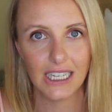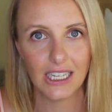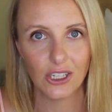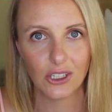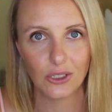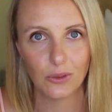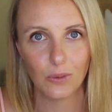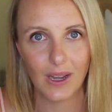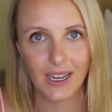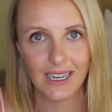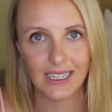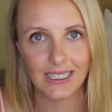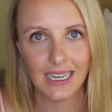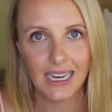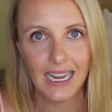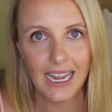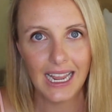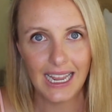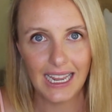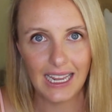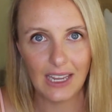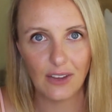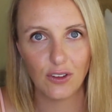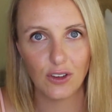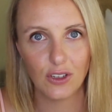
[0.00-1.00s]
good one
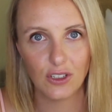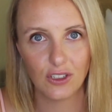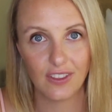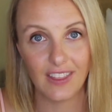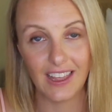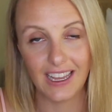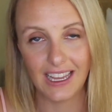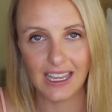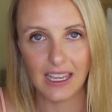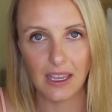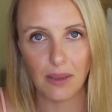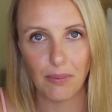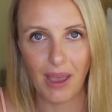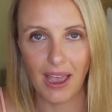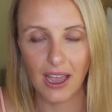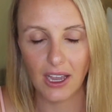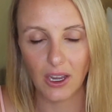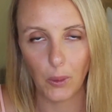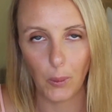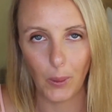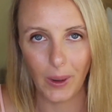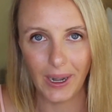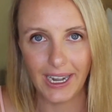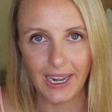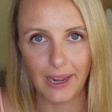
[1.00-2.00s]
if you're thinking about
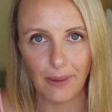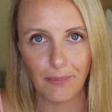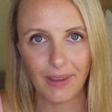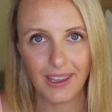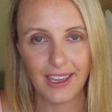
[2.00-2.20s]
quitting,